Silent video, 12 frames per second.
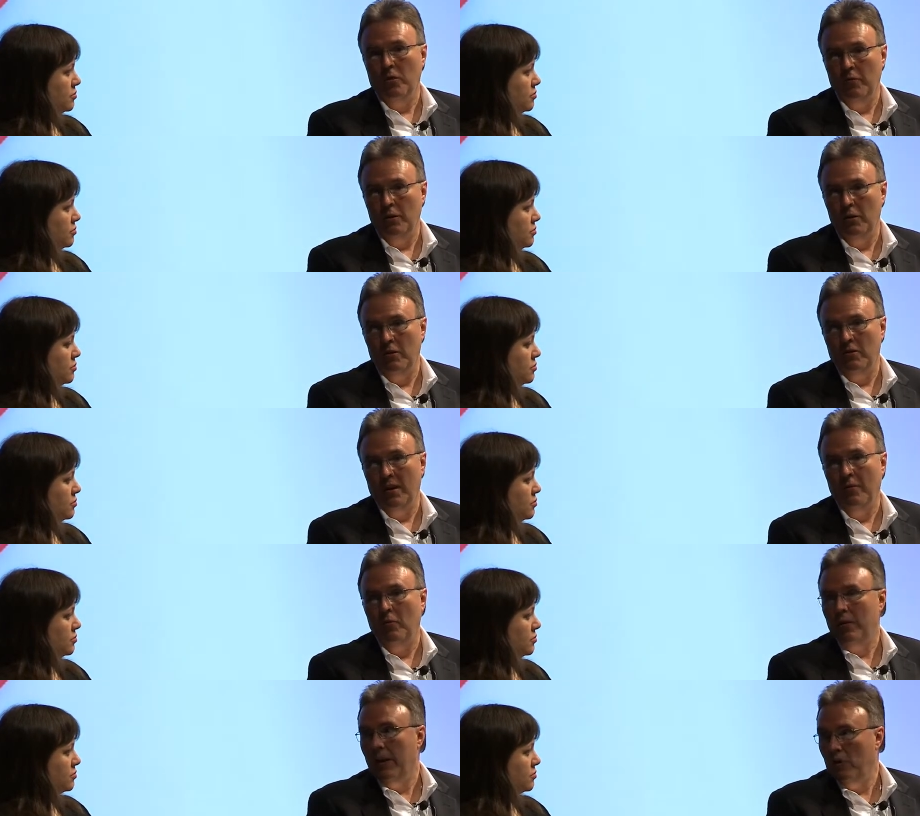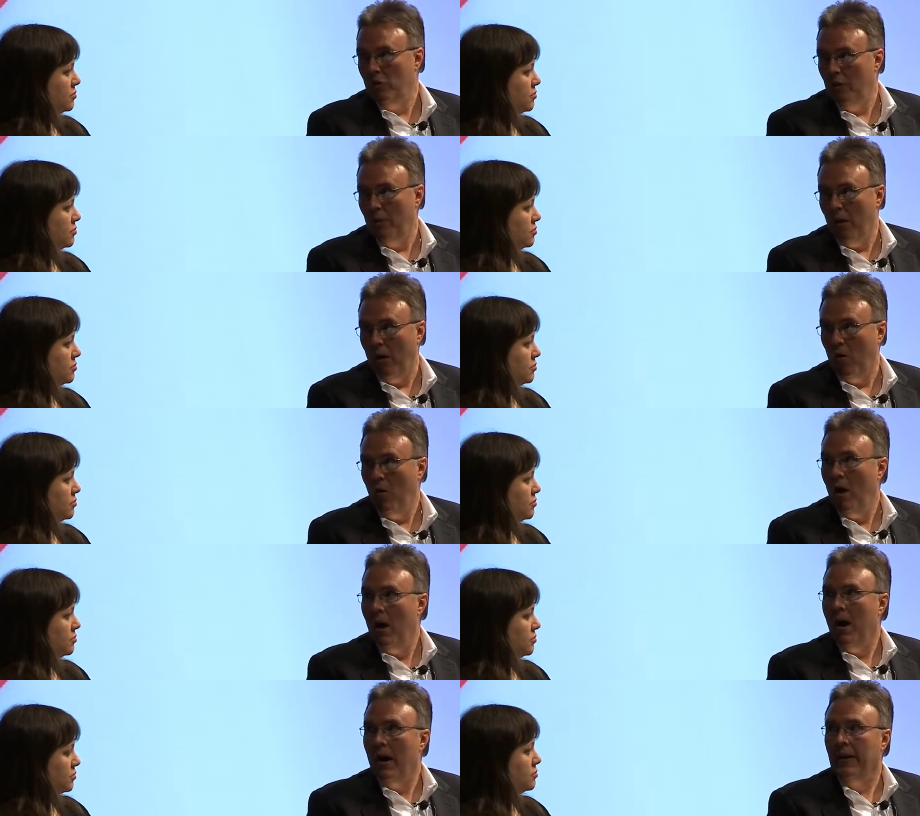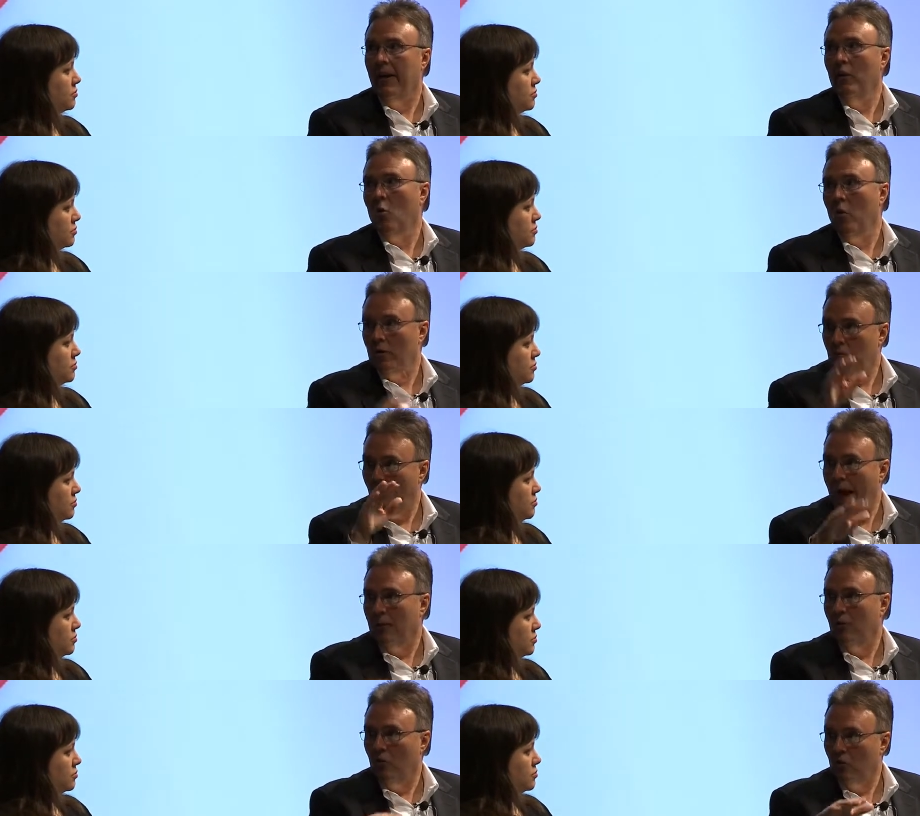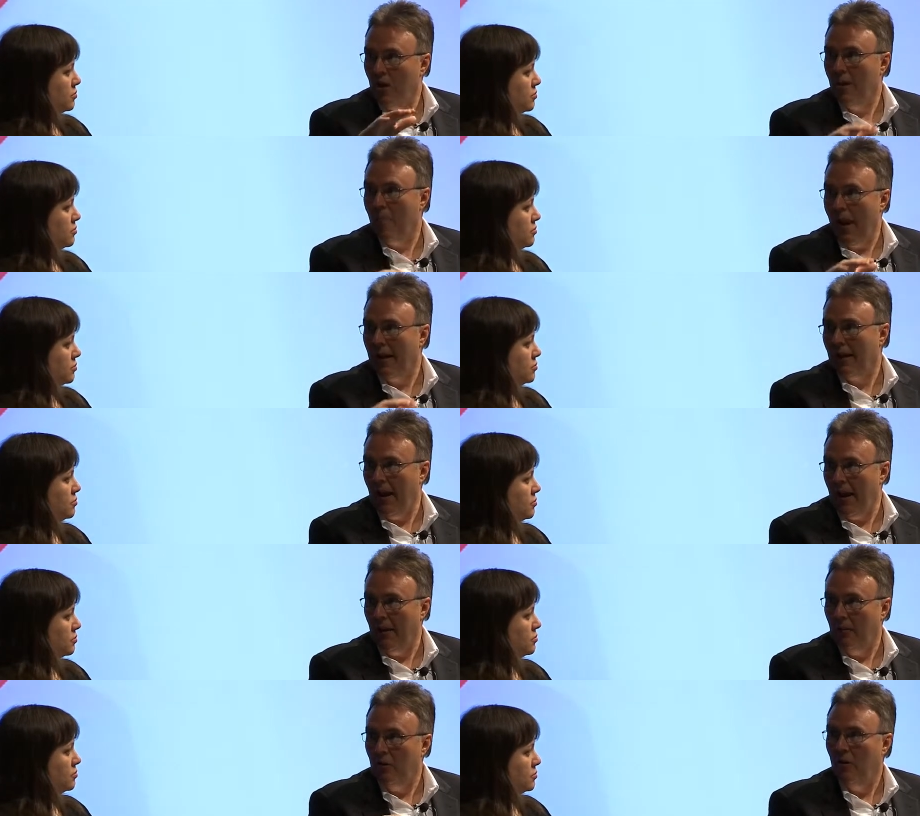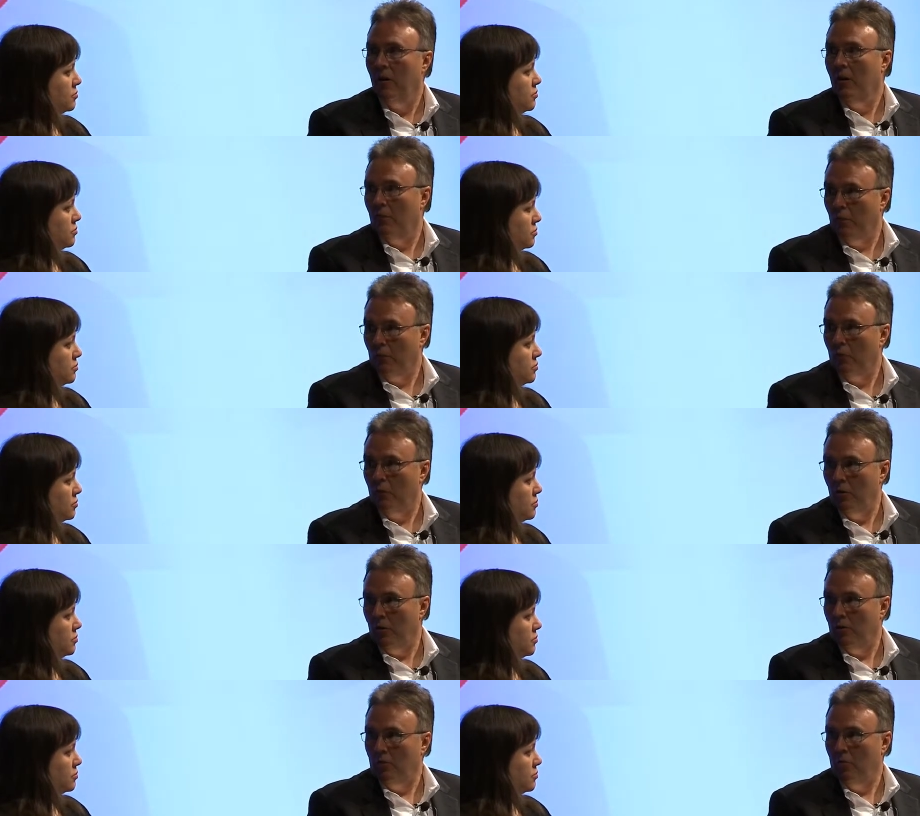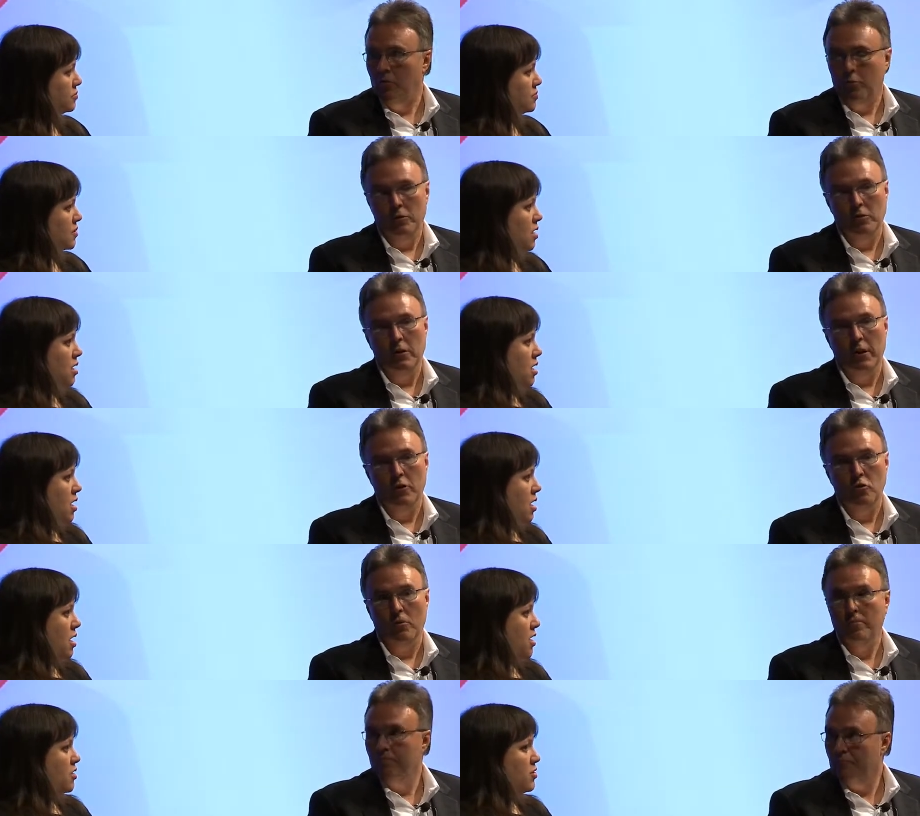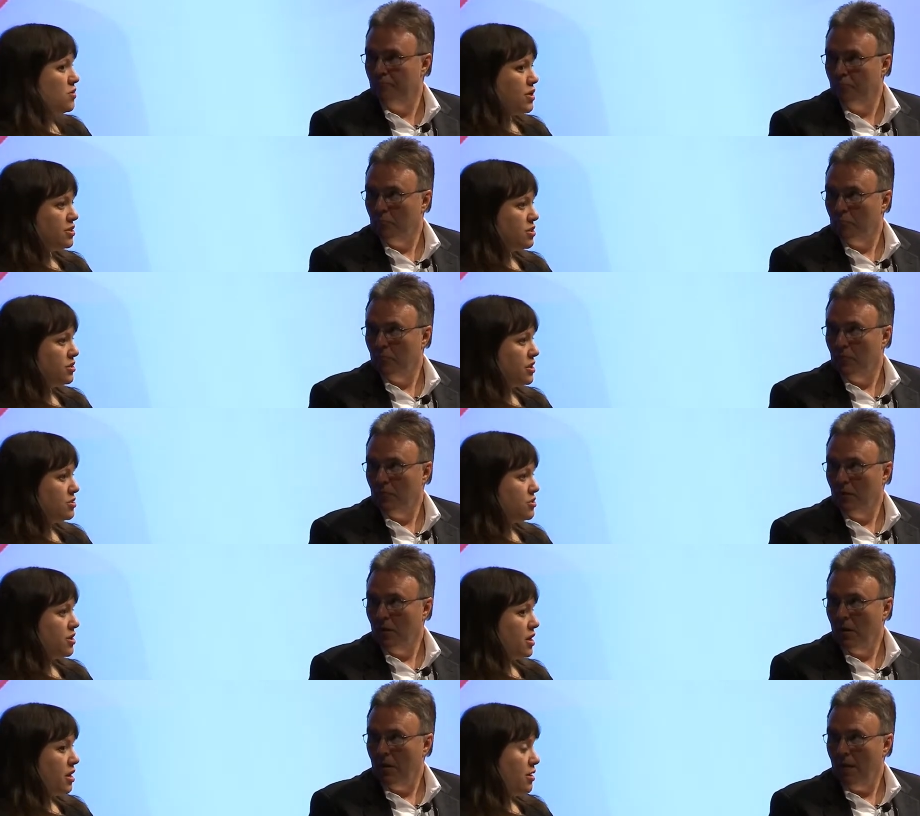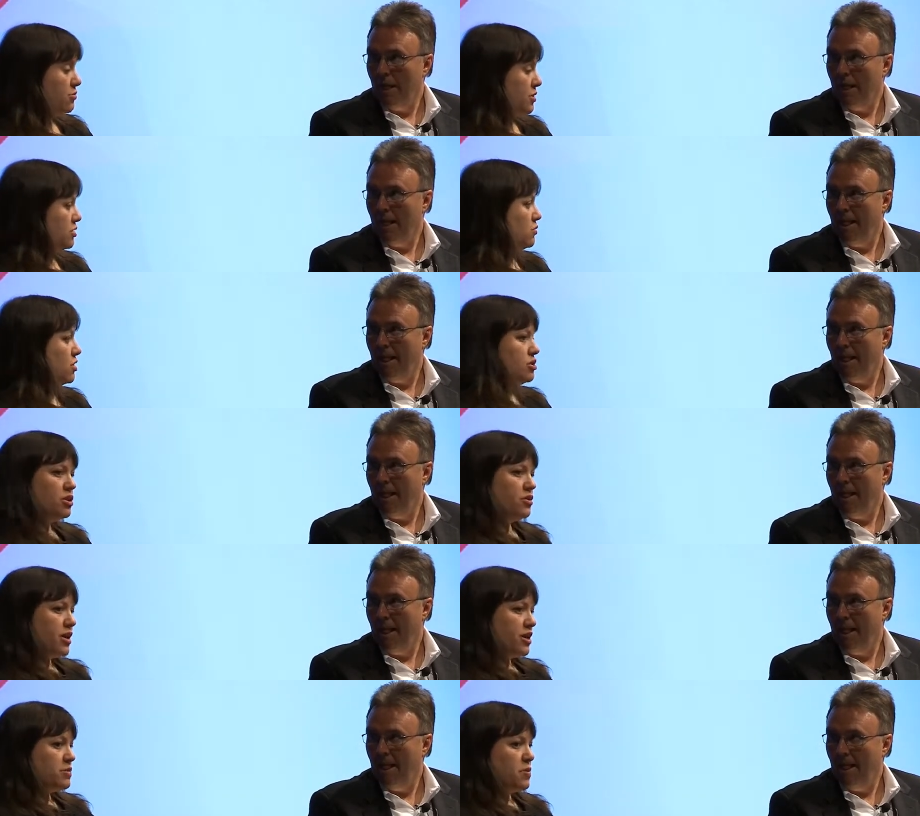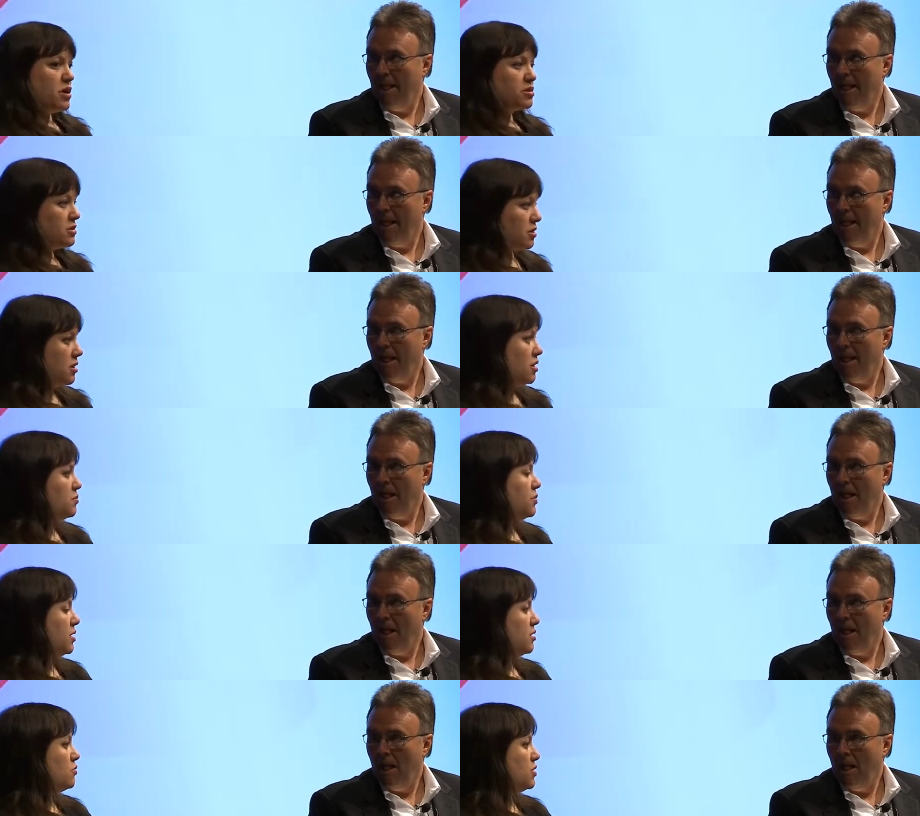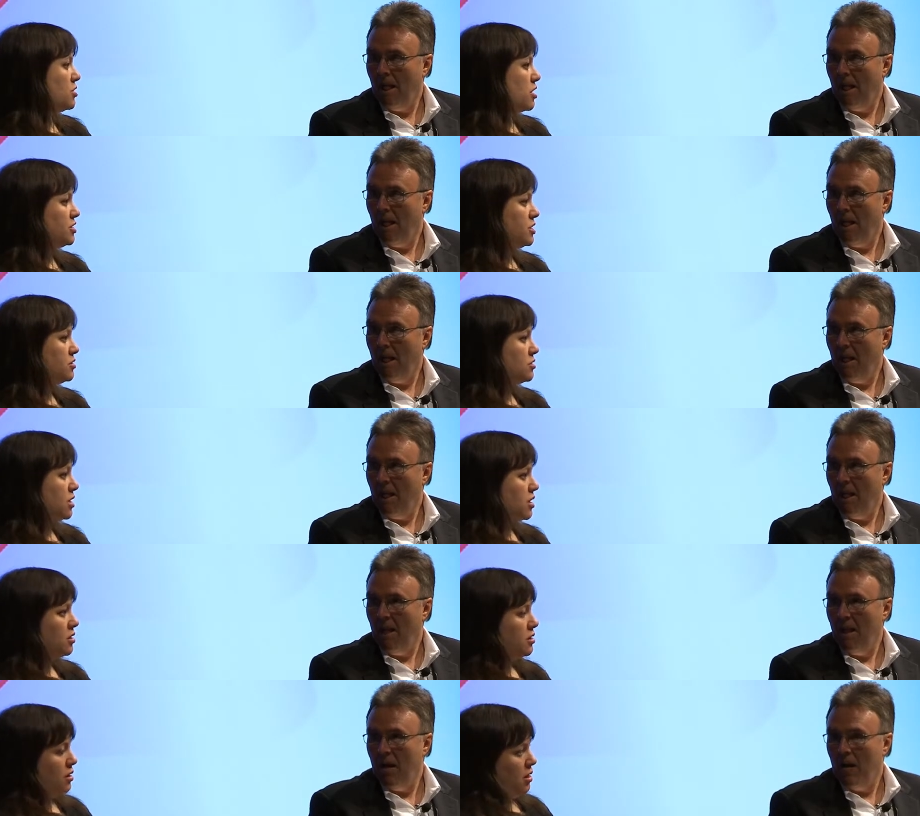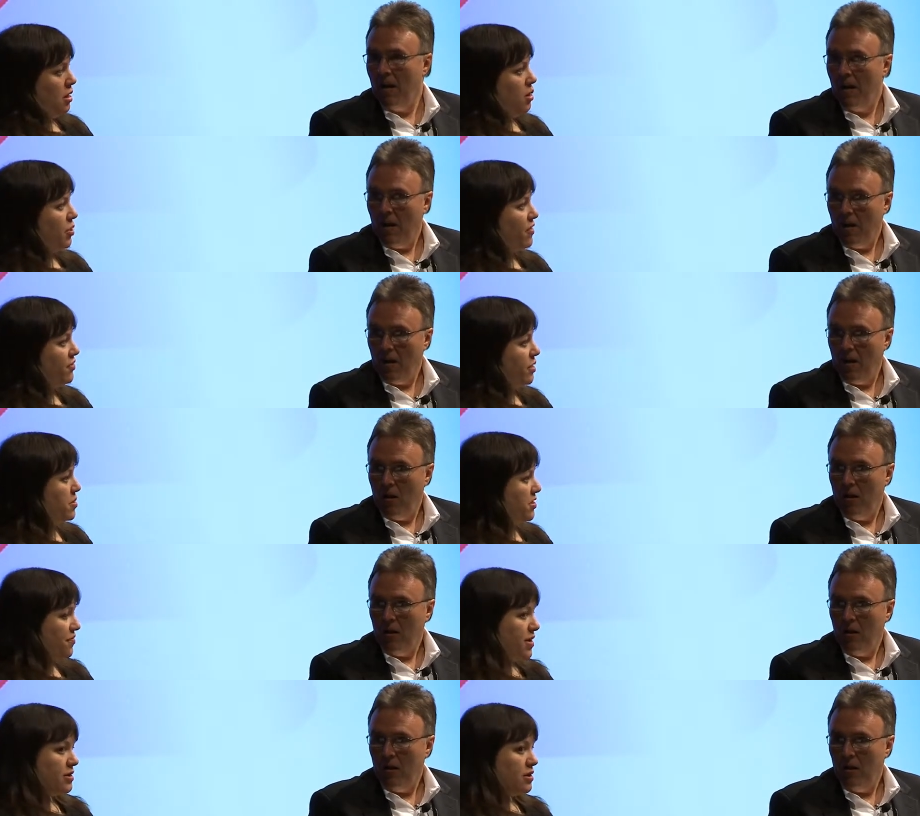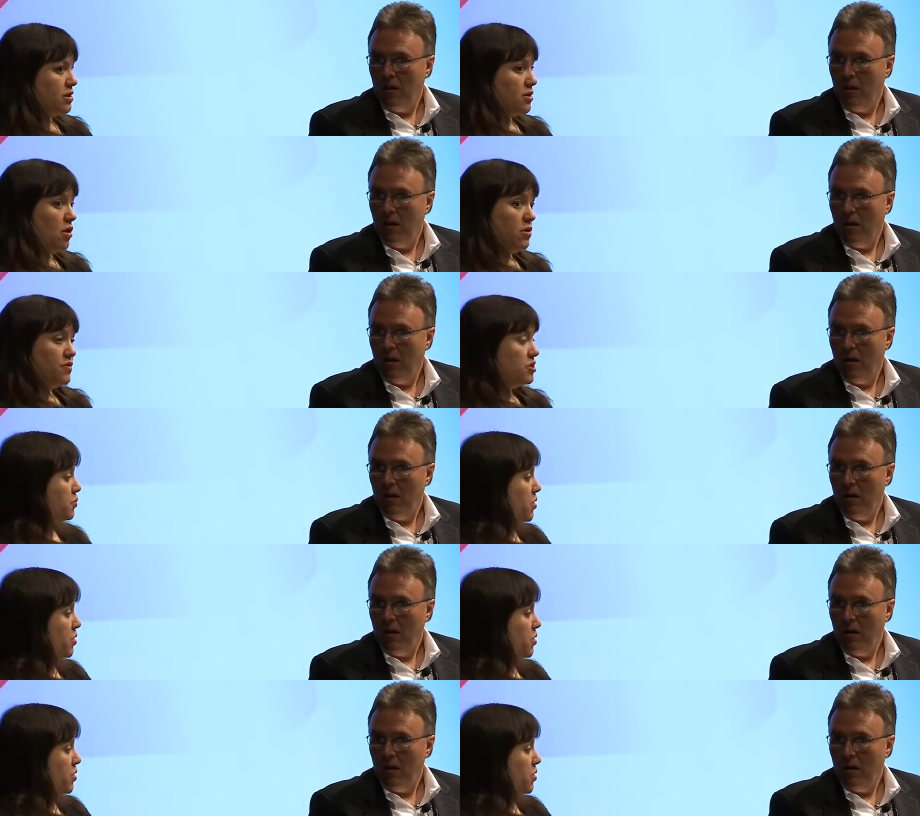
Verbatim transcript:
Speaker 1: TV is heavily HTML. Again, going back to our same back end, but for the presentation.
Speaker 2: I know you and I talked yesterday, and I do want to show the Xbox. But we talked yesterday briefly about the fact that all of these